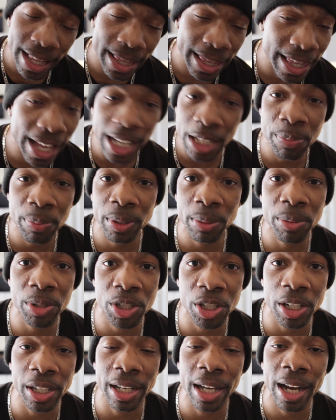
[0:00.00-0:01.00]
that's pretty
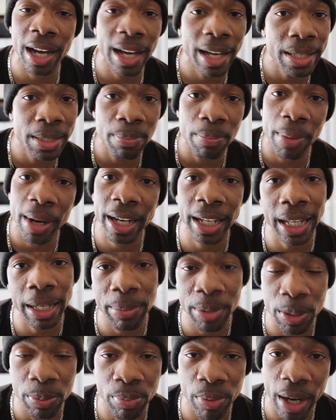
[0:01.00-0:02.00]
much it, guys. My
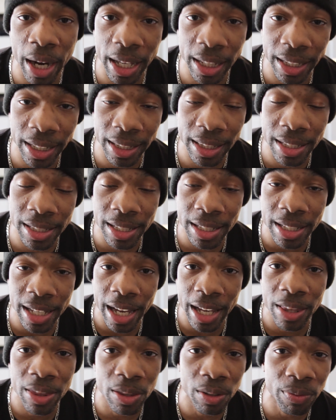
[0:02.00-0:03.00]
name is Bradley. This is
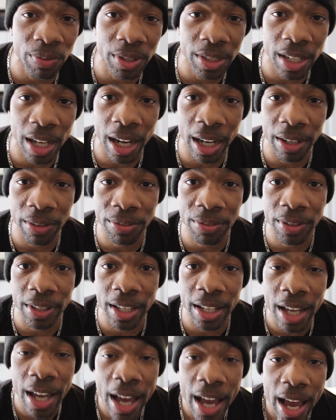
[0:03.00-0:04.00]
8th
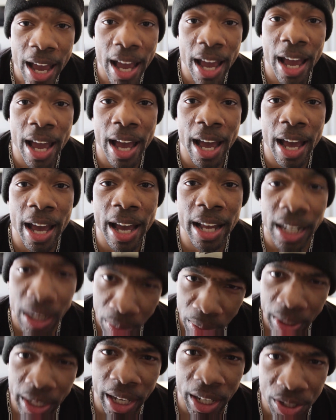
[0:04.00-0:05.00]
Photography, and I
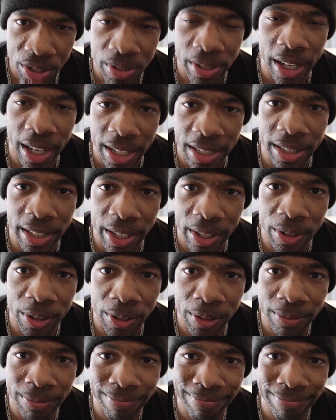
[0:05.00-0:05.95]
will catch you guys later.